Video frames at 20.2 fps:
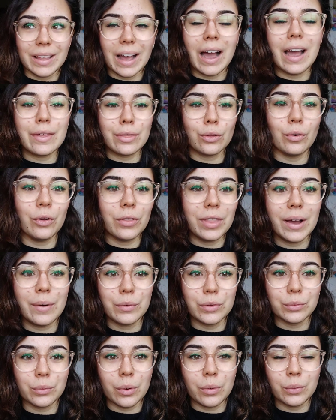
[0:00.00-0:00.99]
I thought
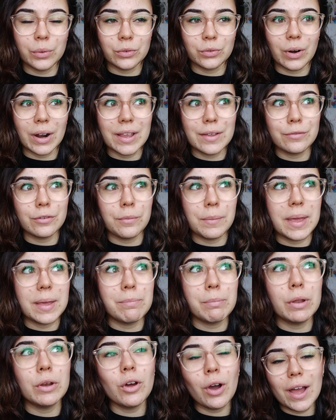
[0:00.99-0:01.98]
that was what was right for
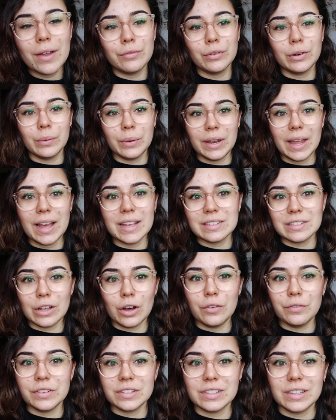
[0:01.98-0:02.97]
me. But not everyone has
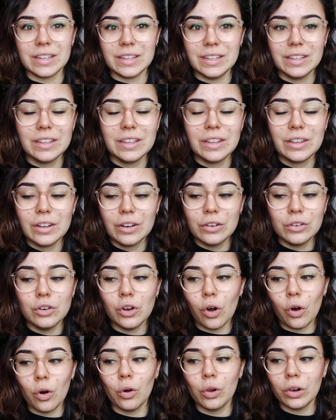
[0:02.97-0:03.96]
that, obviously.
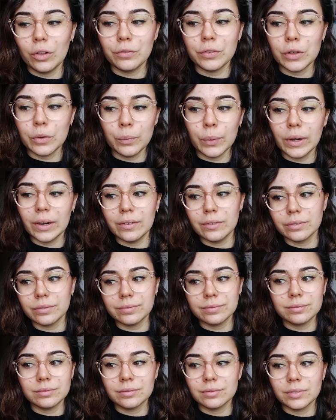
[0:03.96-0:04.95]
Not all of you will
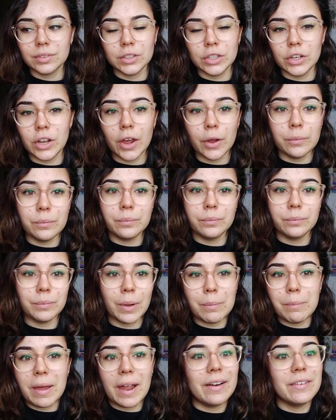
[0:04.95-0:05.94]
have you know,
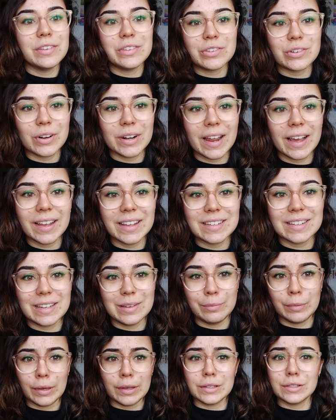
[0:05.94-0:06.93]
my parents are in
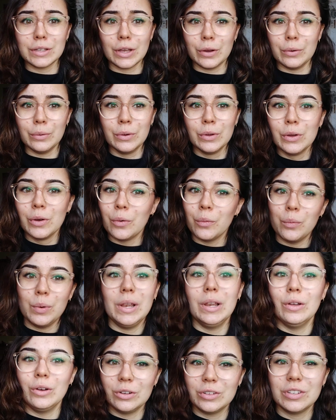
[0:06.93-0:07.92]
academia, so
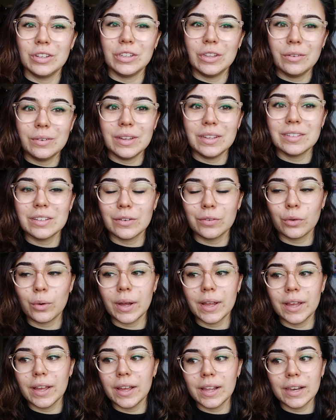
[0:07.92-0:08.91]
we looked at uni stuff
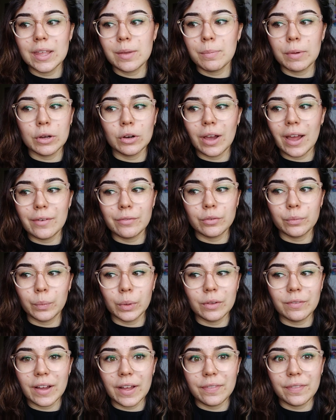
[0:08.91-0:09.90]
quite early, but not everyone
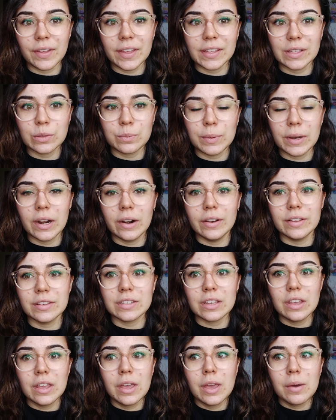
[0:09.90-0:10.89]
will have had that
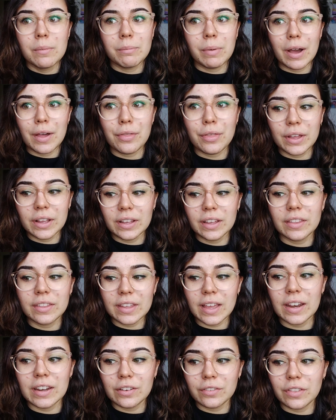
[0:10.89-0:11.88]
experience. But I think at
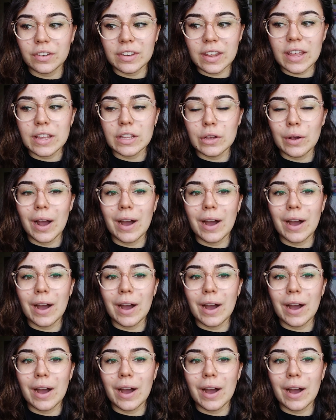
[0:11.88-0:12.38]
the end of the day, you